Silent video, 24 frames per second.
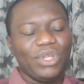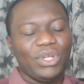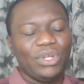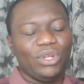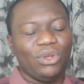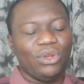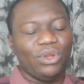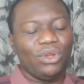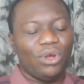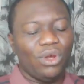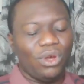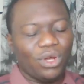
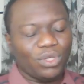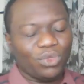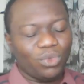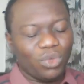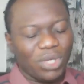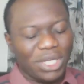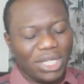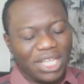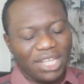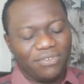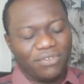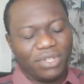Lord, we
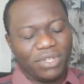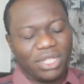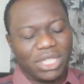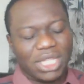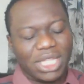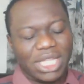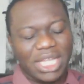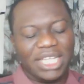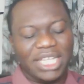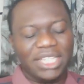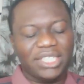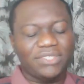give You
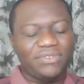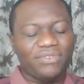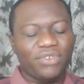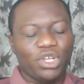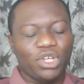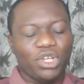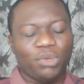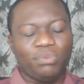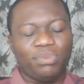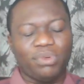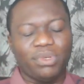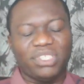thanks for
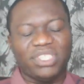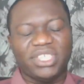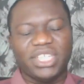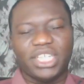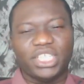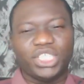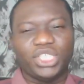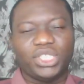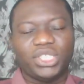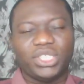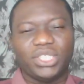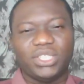Your
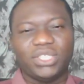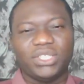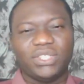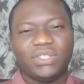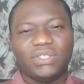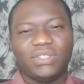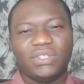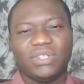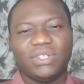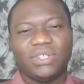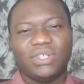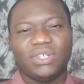protection.
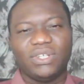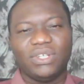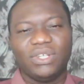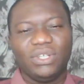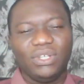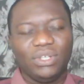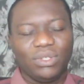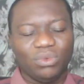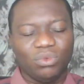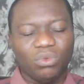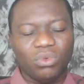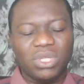
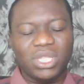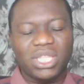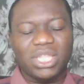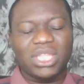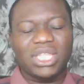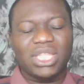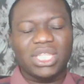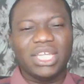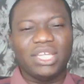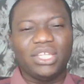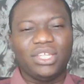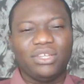We
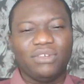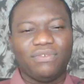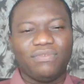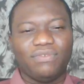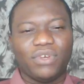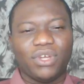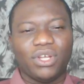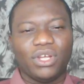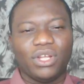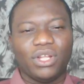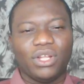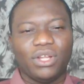thank You
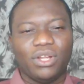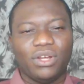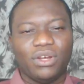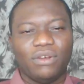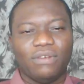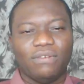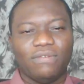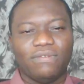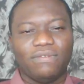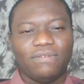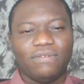for Your love.